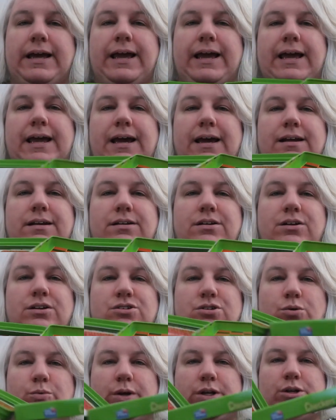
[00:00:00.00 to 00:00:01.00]
And
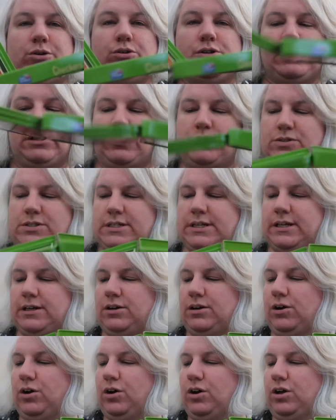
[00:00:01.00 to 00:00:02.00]
so when you close
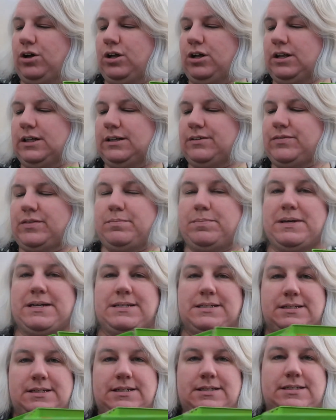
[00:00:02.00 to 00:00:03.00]
it, all of the
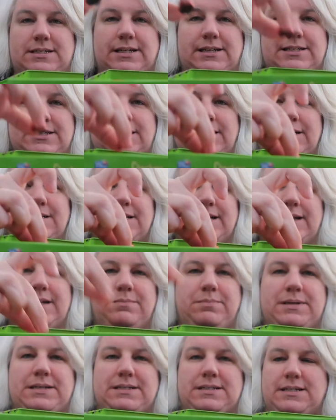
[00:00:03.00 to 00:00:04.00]
pieces, these little tiny
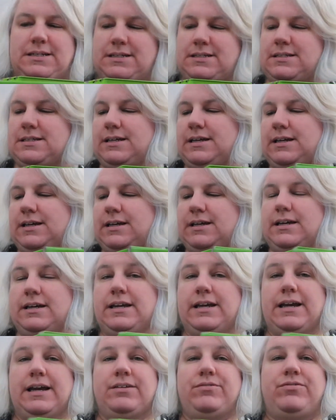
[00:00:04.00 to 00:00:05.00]
pieces,
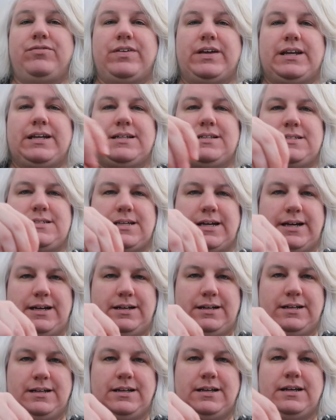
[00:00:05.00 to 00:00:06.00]
can fit
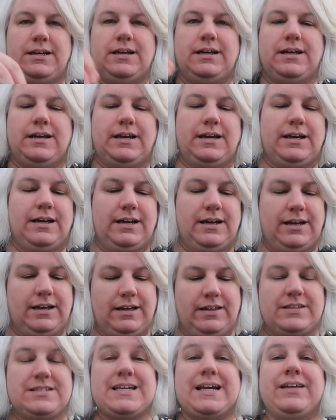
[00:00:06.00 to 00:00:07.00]
inside.
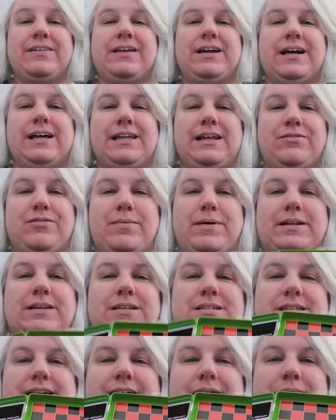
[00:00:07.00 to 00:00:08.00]
The second thing I love about
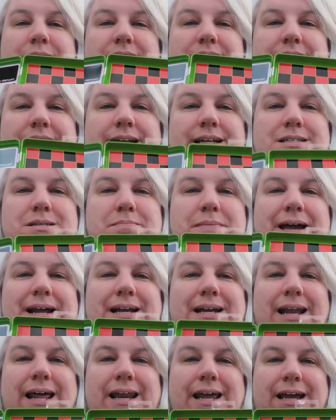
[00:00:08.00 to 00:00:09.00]
this game is that it's
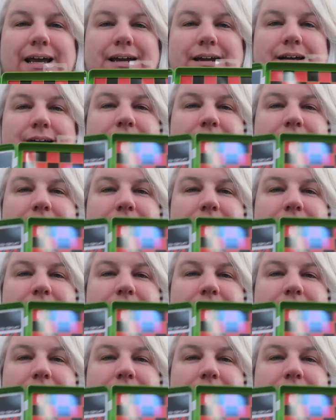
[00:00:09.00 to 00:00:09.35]
magnetic.